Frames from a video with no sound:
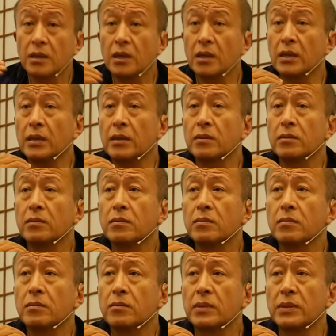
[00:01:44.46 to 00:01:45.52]
And
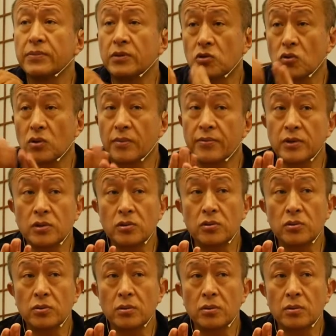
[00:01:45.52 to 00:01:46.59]
when we talk about the
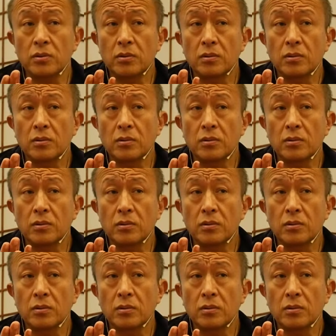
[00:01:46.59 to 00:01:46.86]
truth,